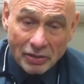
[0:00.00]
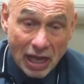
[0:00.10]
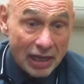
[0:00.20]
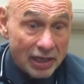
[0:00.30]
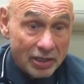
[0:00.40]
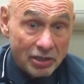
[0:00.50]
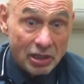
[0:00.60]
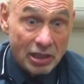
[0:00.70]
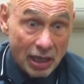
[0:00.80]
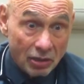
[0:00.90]
That is,
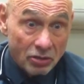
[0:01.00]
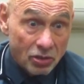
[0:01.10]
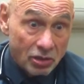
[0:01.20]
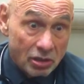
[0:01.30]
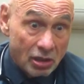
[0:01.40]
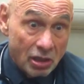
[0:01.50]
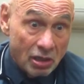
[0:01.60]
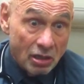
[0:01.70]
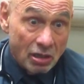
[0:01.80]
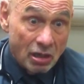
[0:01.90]
it tells
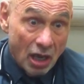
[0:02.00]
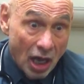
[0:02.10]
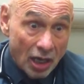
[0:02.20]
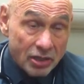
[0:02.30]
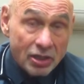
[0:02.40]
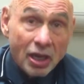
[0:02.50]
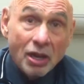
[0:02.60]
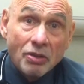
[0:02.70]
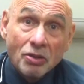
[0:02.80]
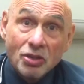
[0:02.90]
us
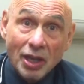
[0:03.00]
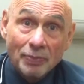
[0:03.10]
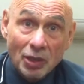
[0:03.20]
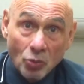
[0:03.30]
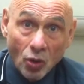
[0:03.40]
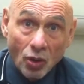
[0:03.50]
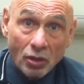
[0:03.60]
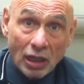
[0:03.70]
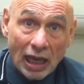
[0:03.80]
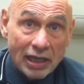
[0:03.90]
there's something
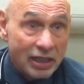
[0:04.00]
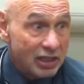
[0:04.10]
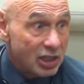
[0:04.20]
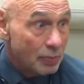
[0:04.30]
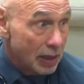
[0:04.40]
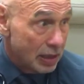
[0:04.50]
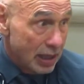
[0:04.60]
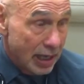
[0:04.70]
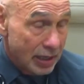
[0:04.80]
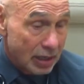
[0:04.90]
wrong and needs to be
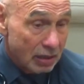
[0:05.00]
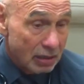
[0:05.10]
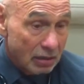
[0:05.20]
attended.